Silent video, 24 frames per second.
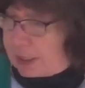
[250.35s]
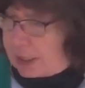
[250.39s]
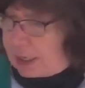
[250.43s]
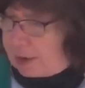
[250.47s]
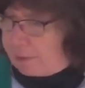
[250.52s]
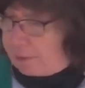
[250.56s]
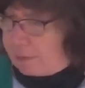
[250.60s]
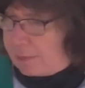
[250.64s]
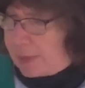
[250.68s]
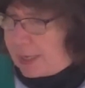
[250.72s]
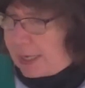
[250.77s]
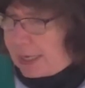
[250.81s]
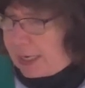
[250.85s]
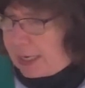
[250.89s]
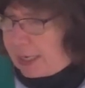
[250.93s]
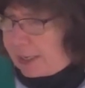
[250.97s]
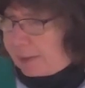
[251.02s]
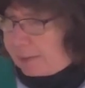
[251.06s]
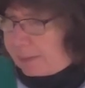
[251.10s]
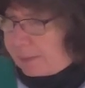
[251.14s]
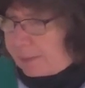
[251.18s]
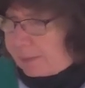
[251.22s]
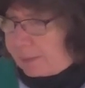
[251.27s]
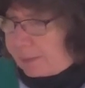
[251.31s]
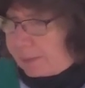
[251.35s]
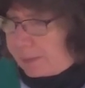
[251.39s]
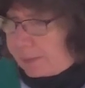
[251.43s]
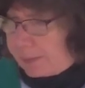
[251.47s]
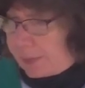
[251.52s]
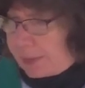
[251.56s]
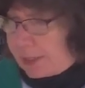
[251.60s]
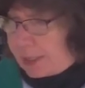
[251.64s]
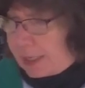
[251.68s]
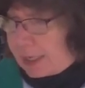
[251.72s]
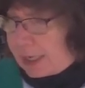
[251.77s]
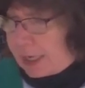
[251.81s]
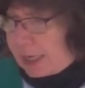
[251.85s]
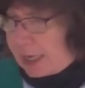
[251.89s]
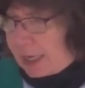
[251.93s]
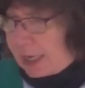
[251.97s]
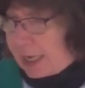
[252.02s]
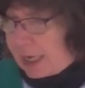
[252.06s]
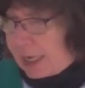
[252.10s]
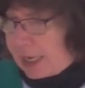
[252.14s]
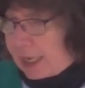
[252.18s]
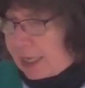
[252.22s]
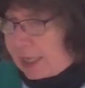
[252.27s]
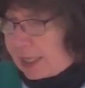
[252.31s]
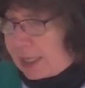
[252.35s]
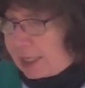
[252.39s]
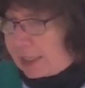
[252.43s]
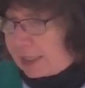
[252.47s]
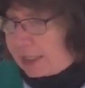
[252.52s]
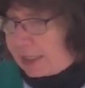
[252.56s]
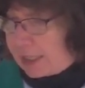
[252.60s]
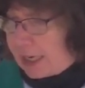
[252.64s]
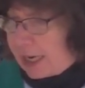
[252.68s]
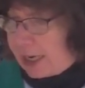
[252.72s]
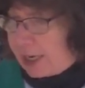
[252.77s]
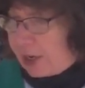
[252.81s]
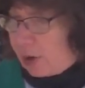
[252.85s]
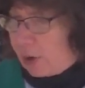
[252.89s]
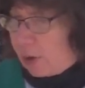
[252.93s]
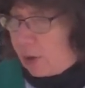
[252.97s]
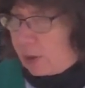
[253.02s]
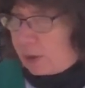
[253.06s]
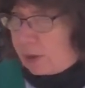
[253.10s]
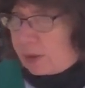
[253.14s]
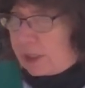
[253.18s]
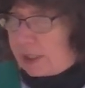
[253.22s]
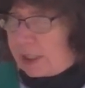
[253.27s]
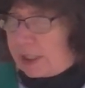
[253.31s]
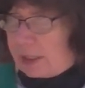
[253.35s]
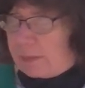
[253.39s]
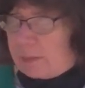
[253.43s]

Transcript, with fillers: of me. This day holds some